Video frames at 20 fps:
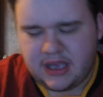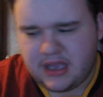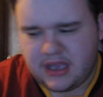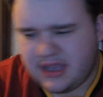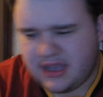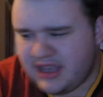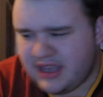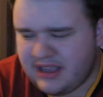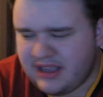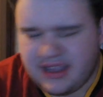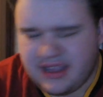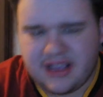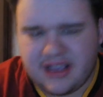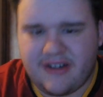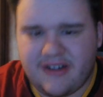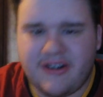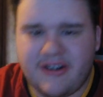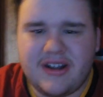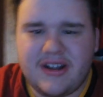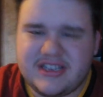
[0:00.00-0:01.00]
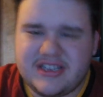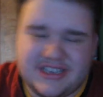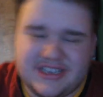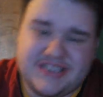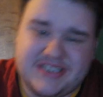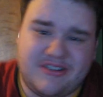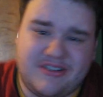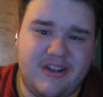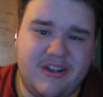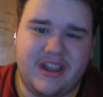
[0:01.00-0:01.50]

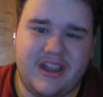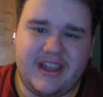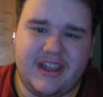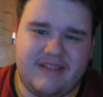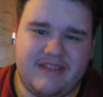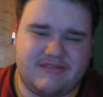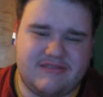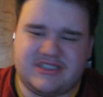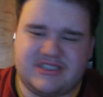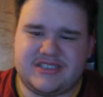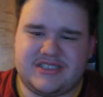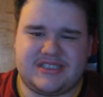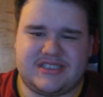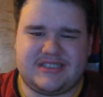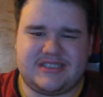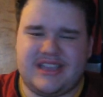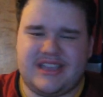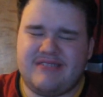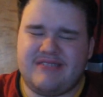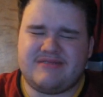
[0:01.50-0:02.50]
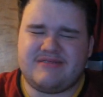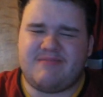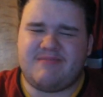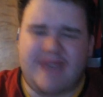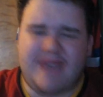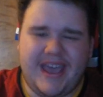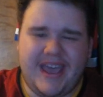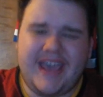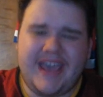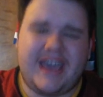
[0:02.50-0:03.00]
Jason Arnott he was
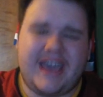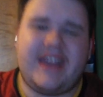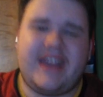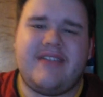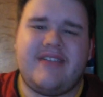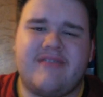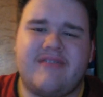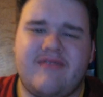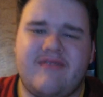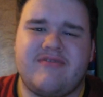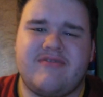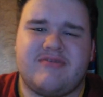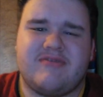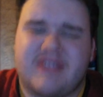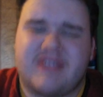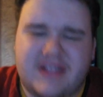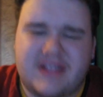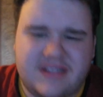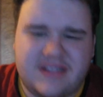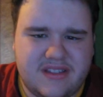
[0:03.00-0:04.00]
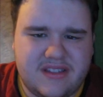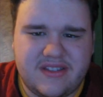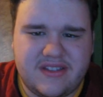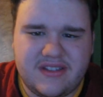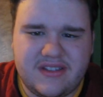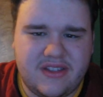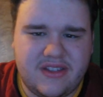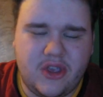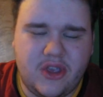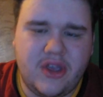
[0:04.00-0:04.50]
bad. He wasn't
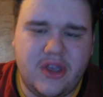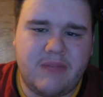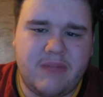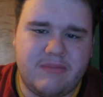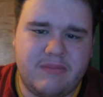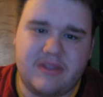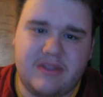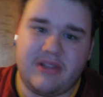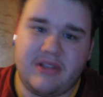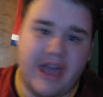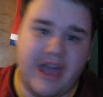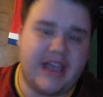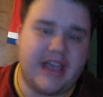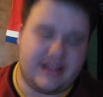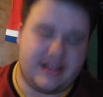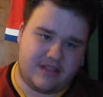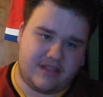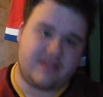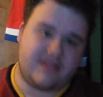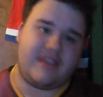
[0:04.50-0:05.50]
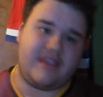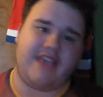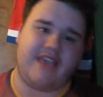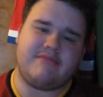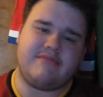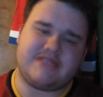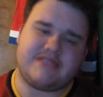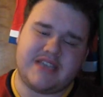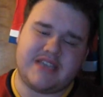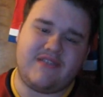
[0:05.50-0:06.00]
good.
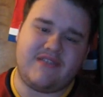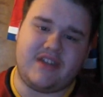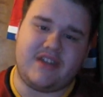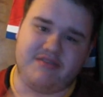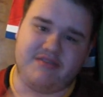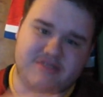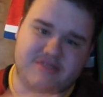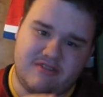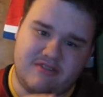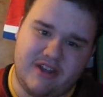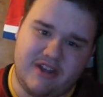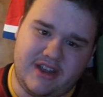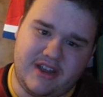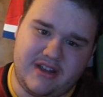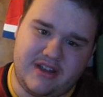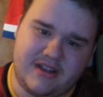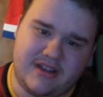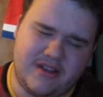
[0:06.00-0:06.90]
Game 7, he was great.